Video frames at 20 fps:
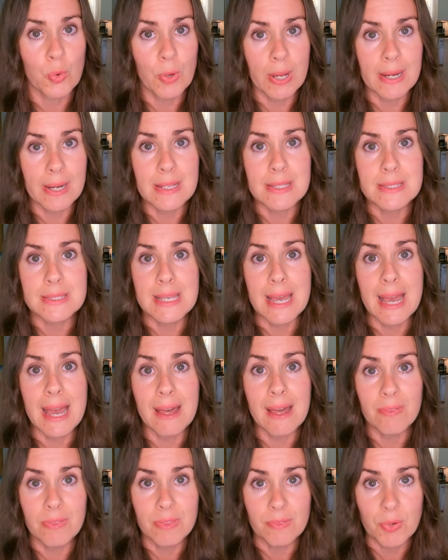credits
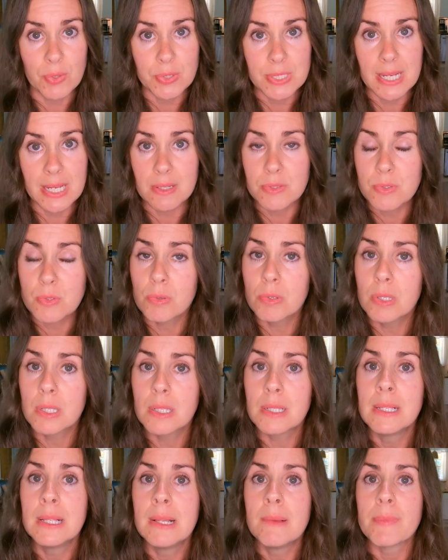at the vo-tech
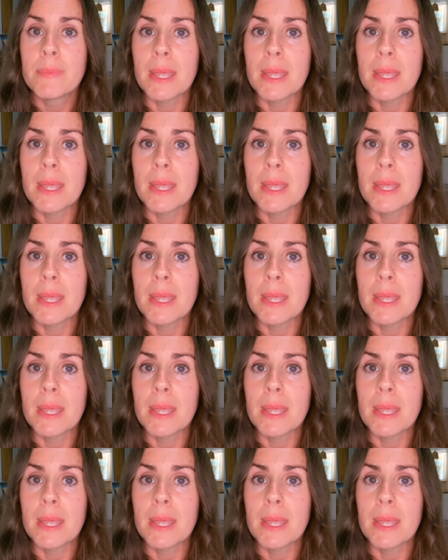school,